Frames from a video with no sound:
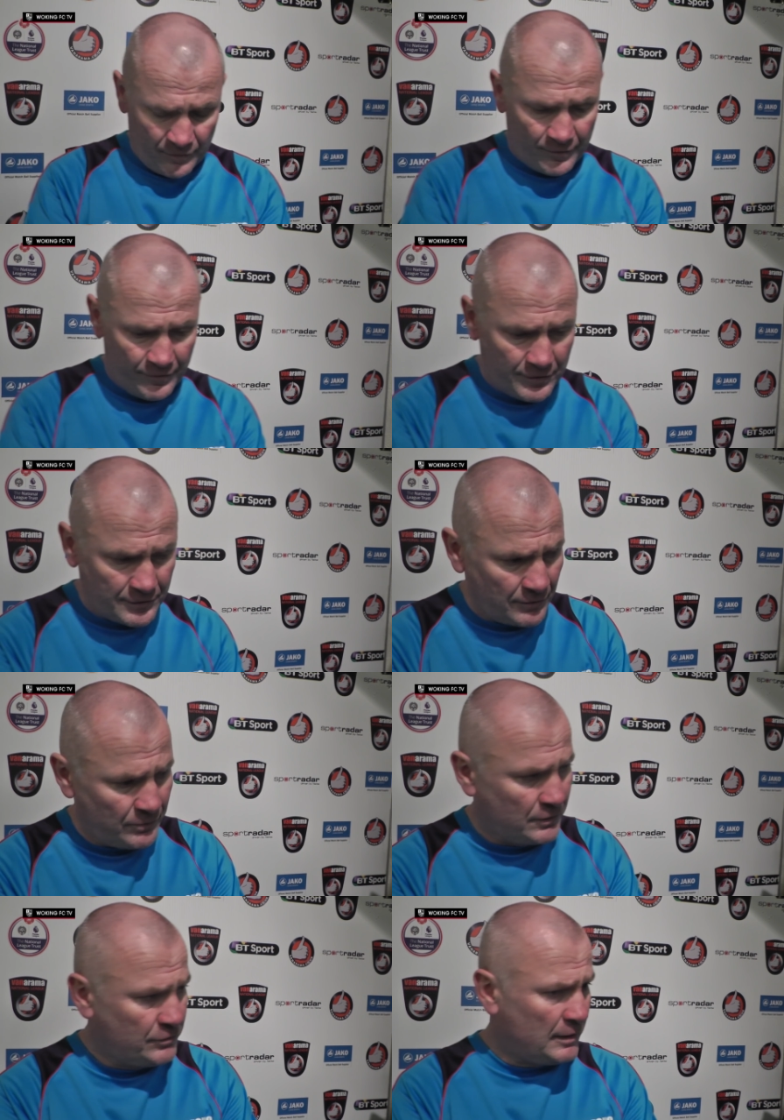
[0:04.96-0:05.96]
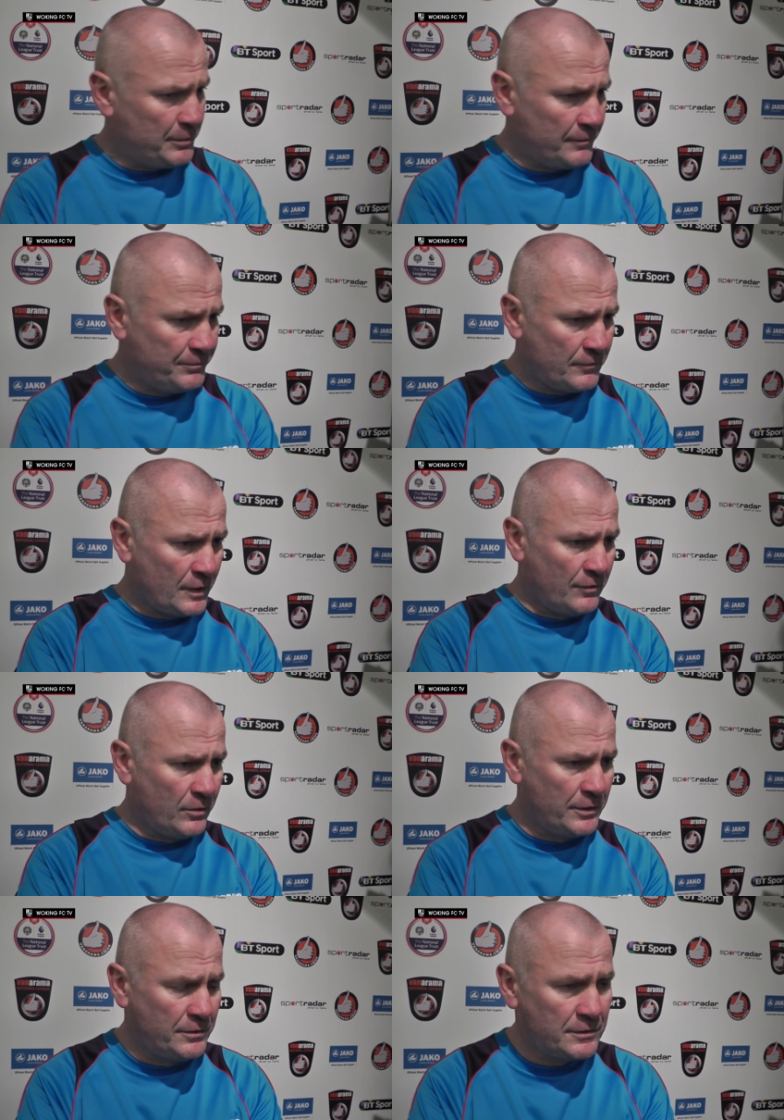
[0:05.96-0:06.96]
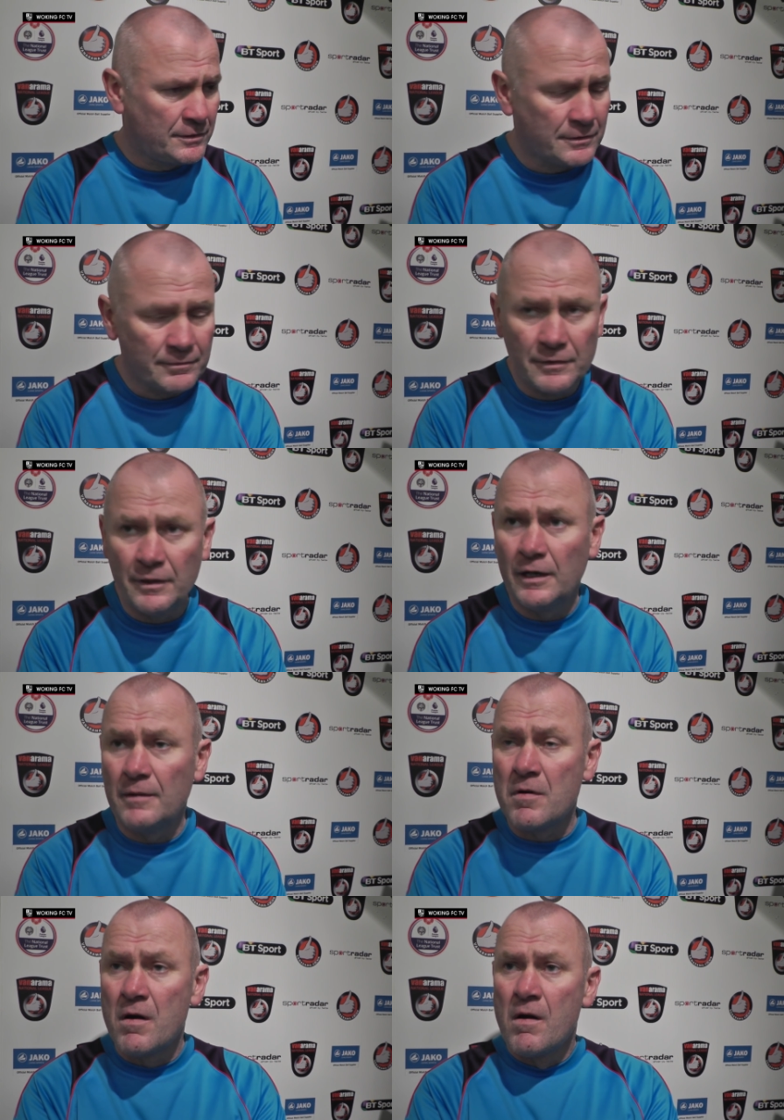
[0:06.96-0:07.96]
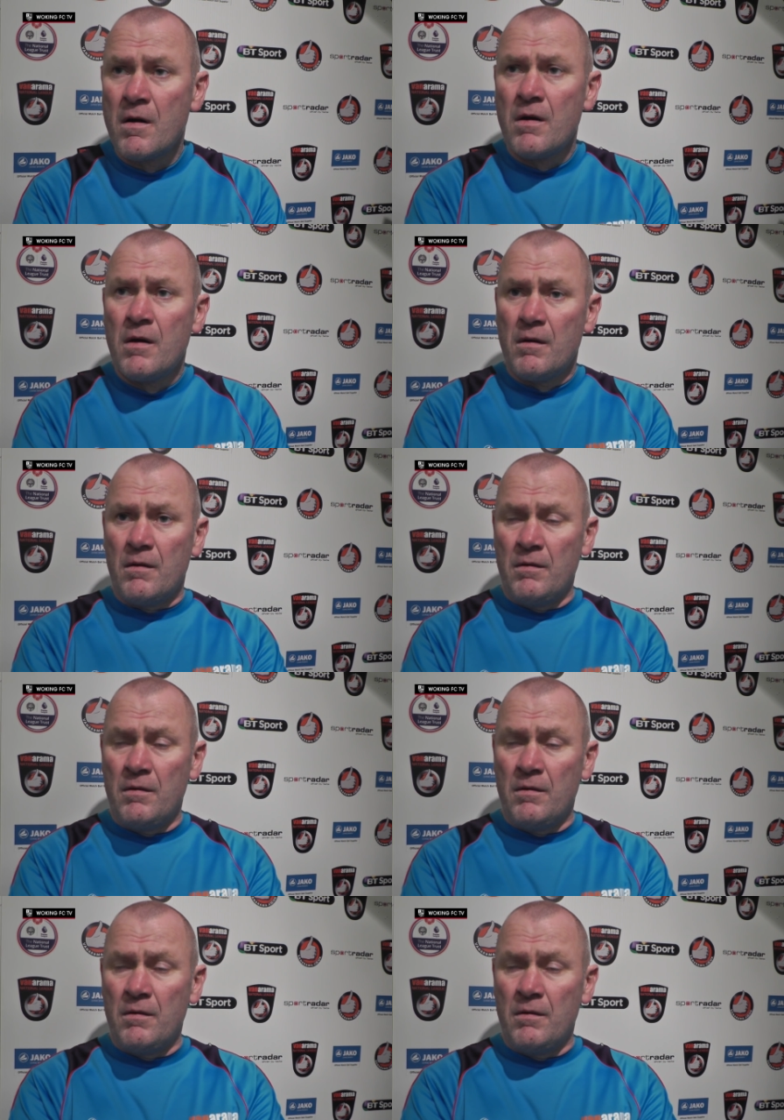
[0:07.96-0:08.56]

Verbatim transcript: thought first off we were crap. I thought we were useless. Um,